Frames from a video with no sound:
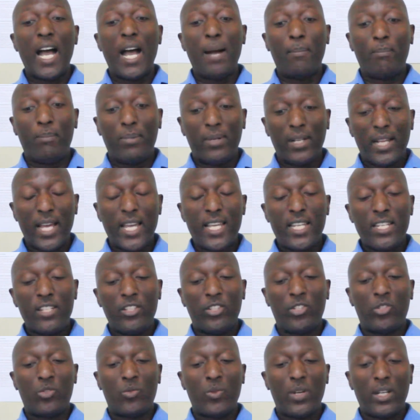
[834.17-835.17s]

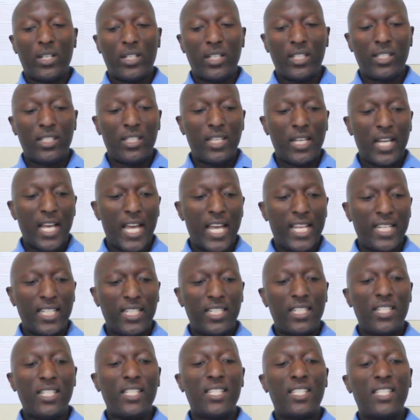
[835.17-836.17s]
applied strategy,
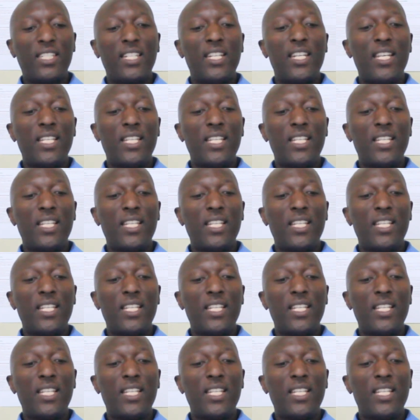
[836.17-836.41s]
and it is